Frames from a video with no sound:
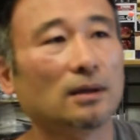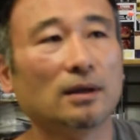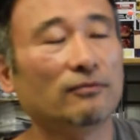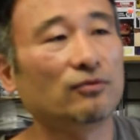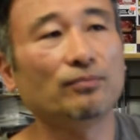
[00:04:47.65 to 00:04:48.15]

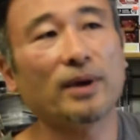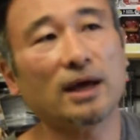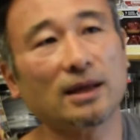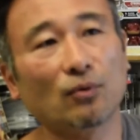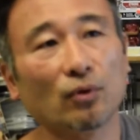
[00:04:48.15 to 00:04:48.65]
If you
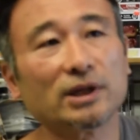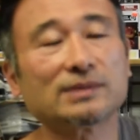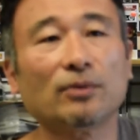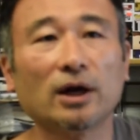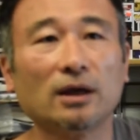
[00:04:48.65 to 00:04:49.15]
pay them all
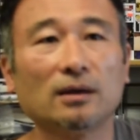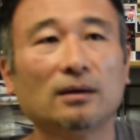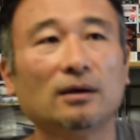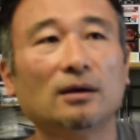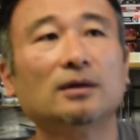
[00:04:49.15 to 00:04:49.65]
this money,
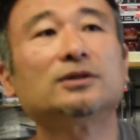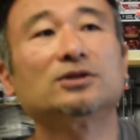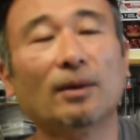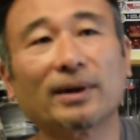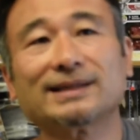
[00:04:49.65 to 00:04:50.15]

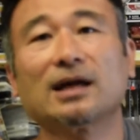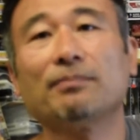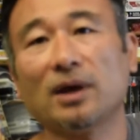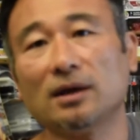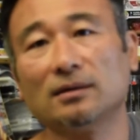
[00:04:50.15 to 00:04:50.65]
somebody's got to
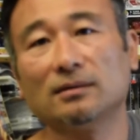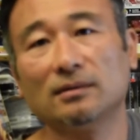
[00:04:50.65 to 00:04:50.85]
pay it.